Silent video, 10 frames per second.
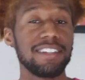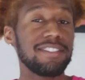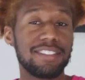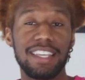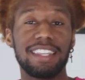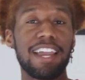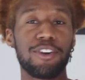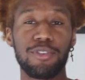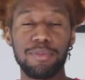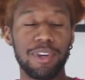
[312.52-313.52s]
I just think
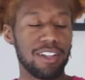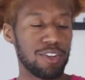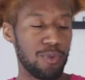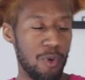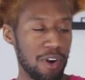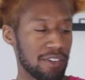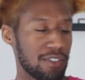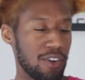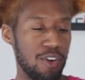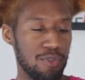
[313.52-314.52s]
that cream color
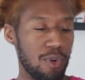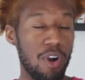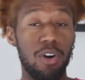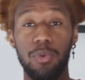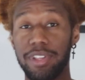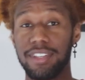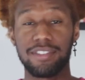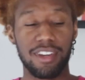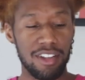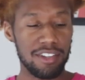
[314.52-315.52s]
works overall with
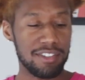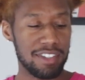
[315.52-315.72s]
this color